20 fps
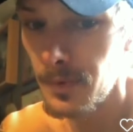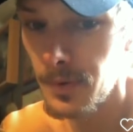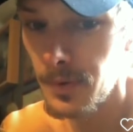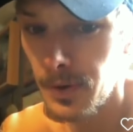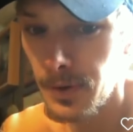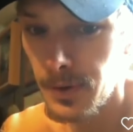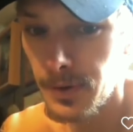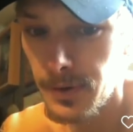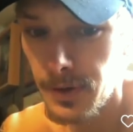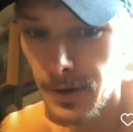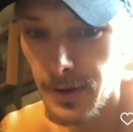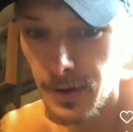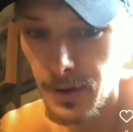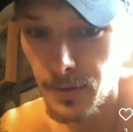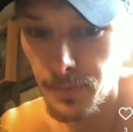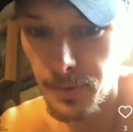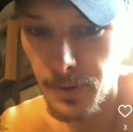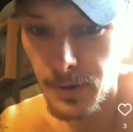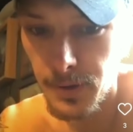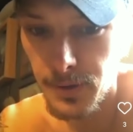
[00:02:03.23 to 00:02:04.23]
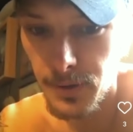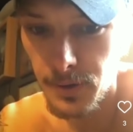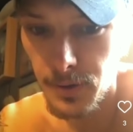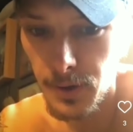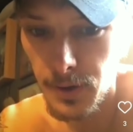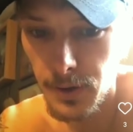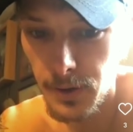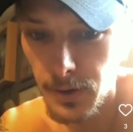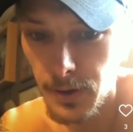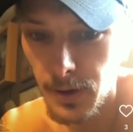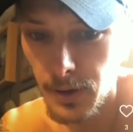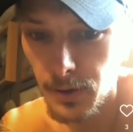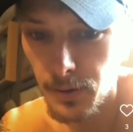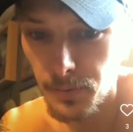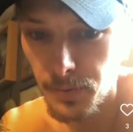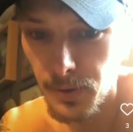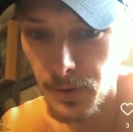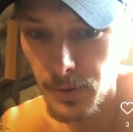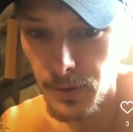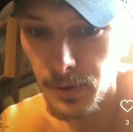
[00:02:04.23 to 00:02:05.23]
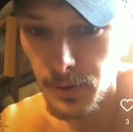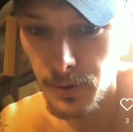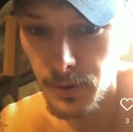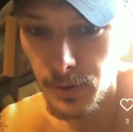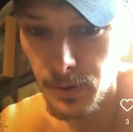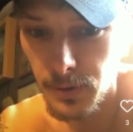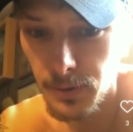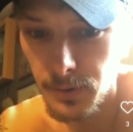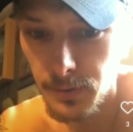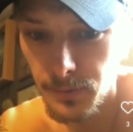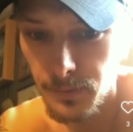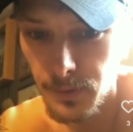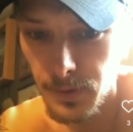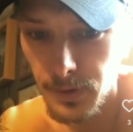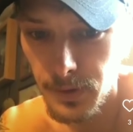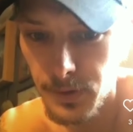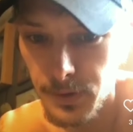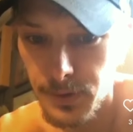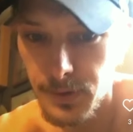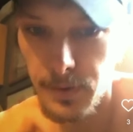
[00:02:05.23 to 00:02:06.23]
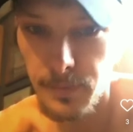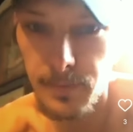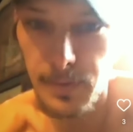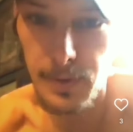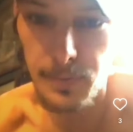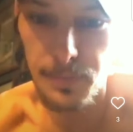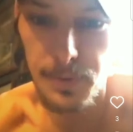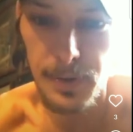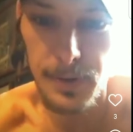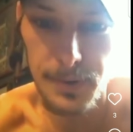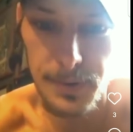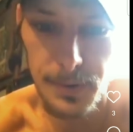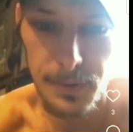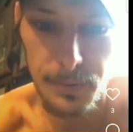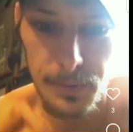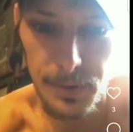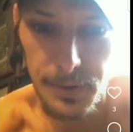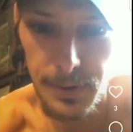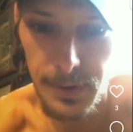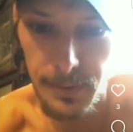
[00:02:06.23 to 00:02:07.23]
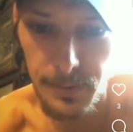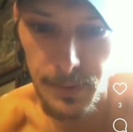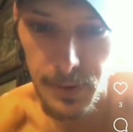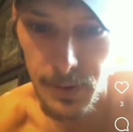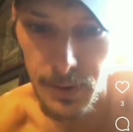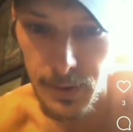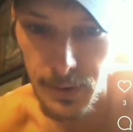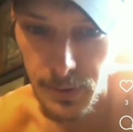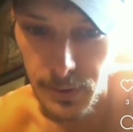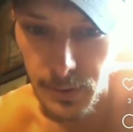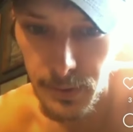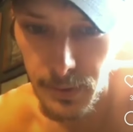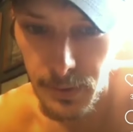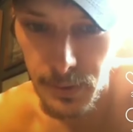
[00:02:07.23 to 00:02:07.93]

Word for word: He's taking a picture right now, putting it on and just send me a picture with him on it.